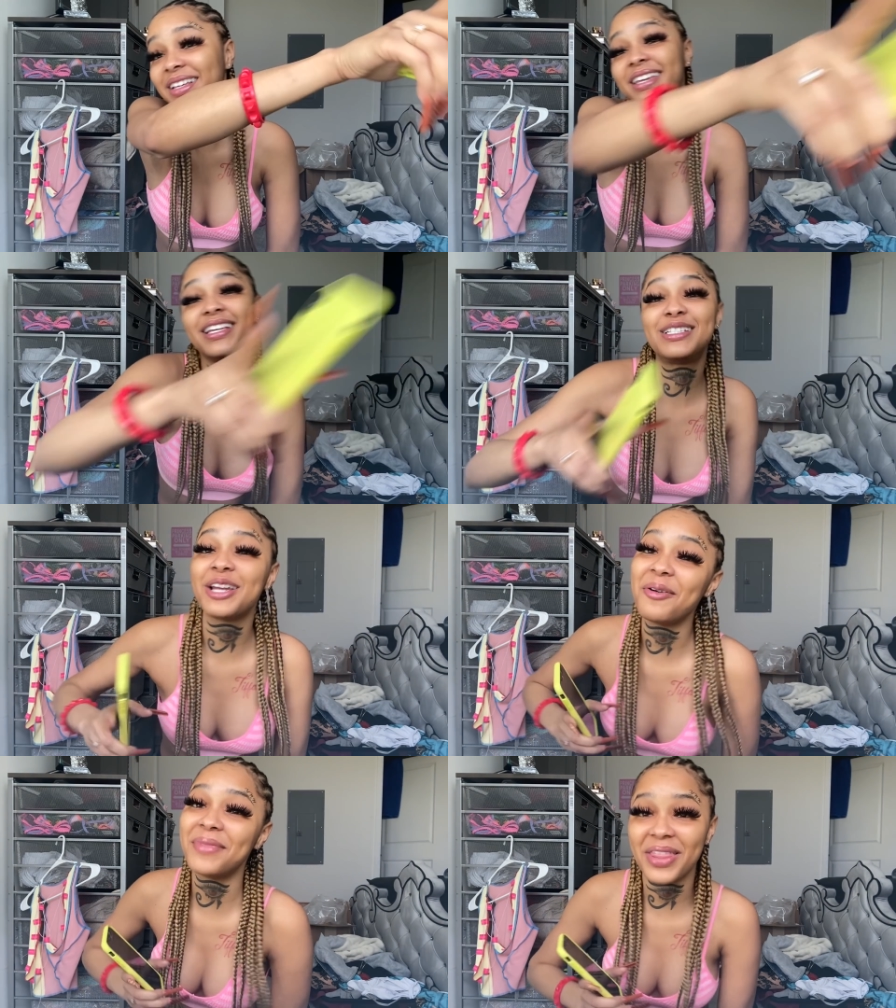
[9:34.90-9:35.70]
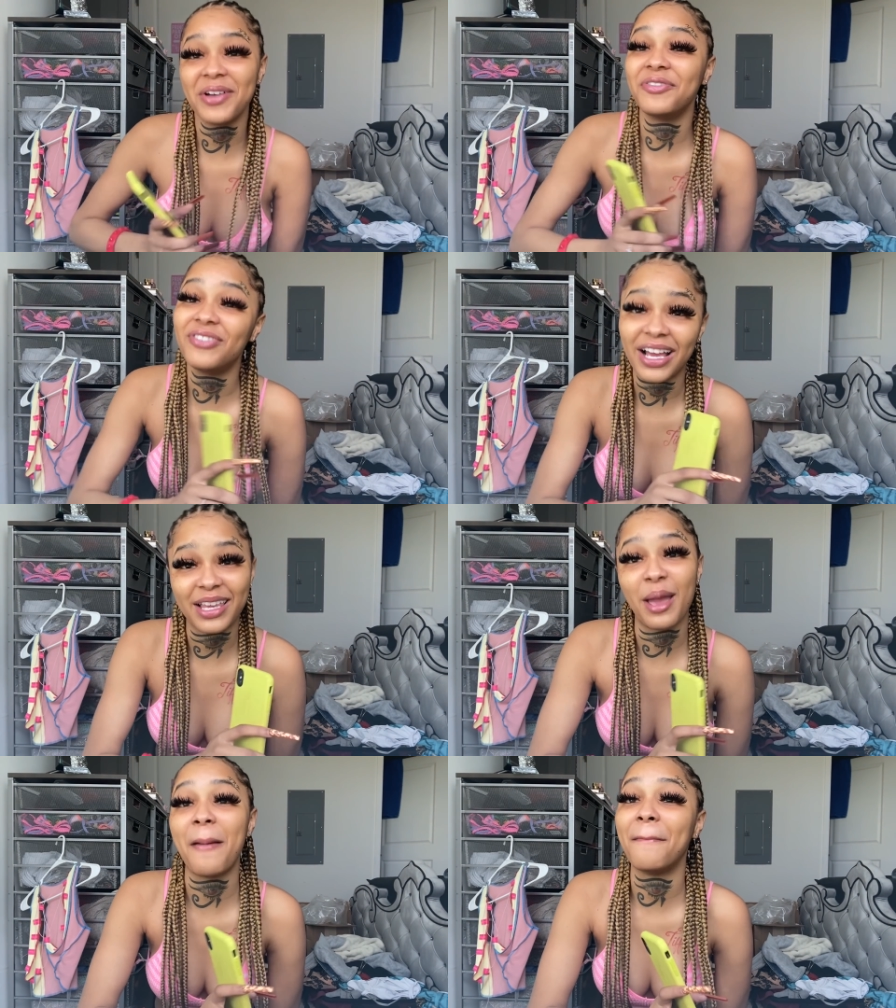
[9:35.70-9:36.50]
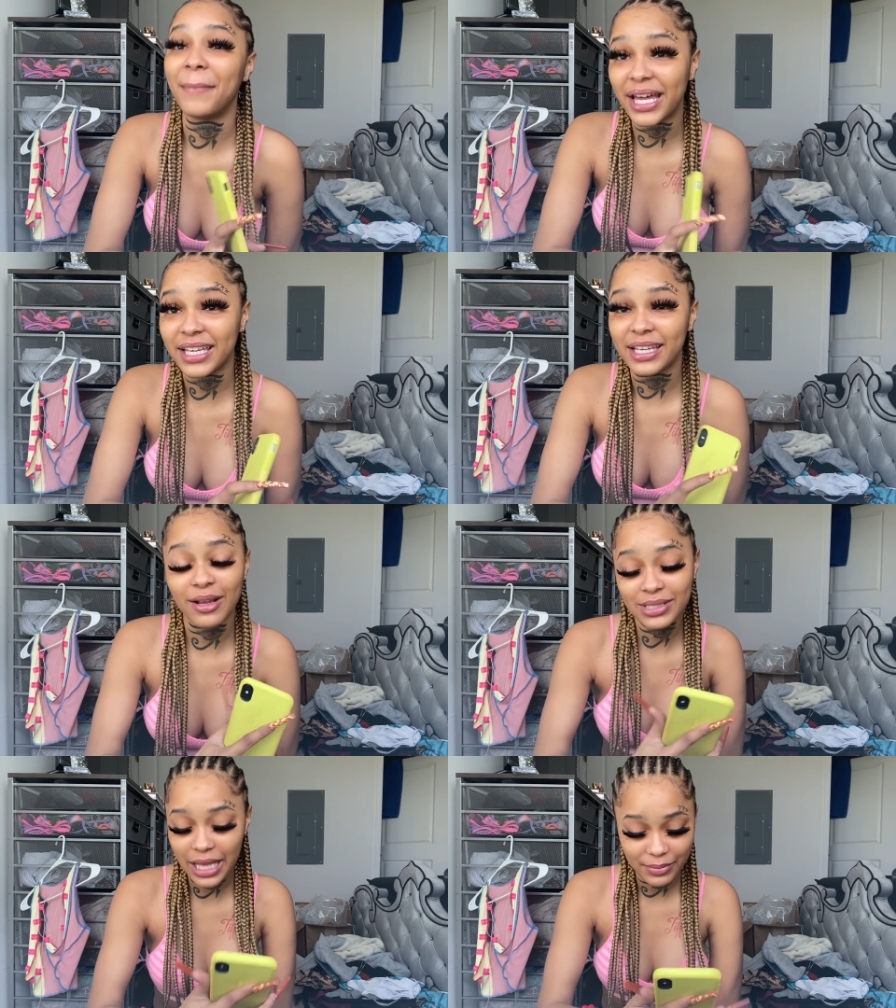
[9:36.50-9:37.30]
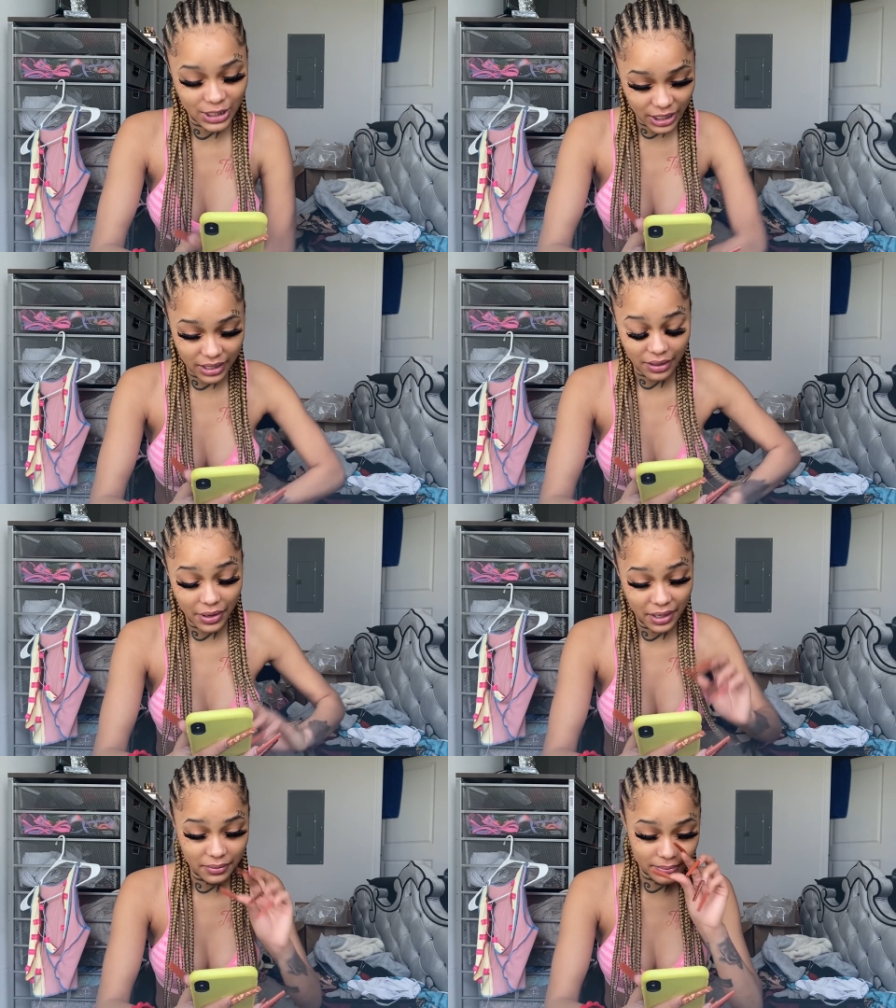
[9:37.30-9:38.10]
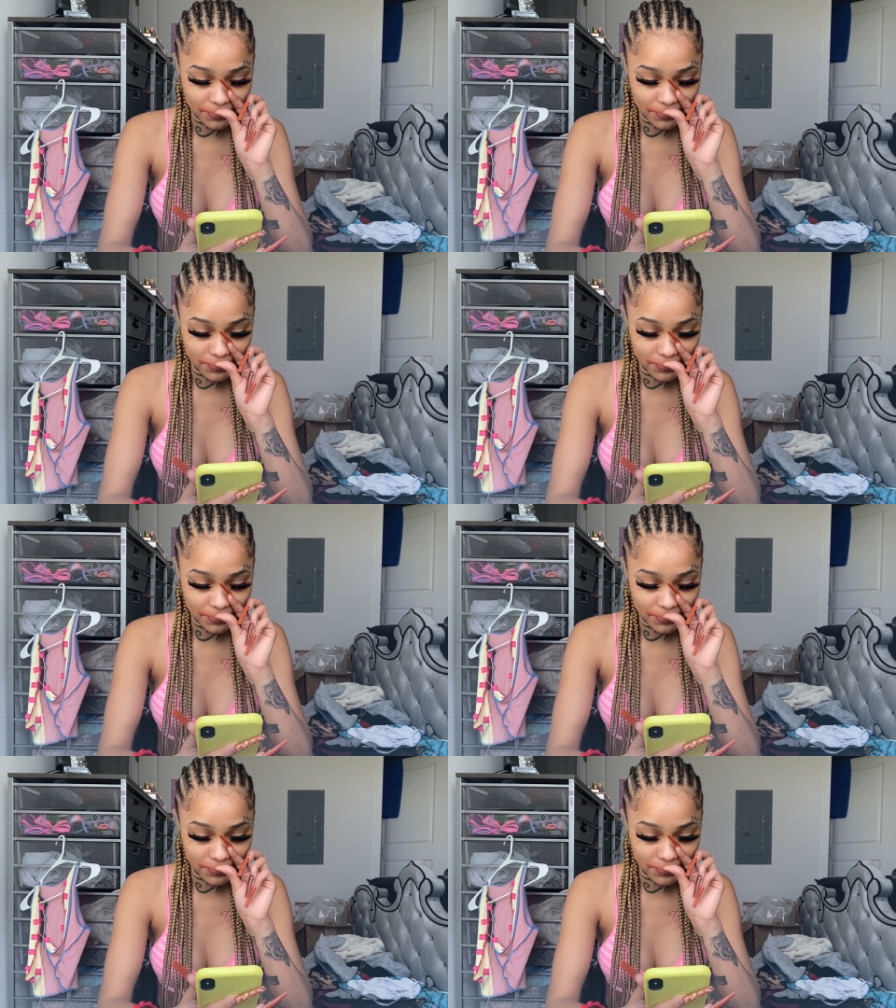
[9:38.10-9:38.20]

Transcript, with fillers: get your motherfucking money. Don't stop shit, okay?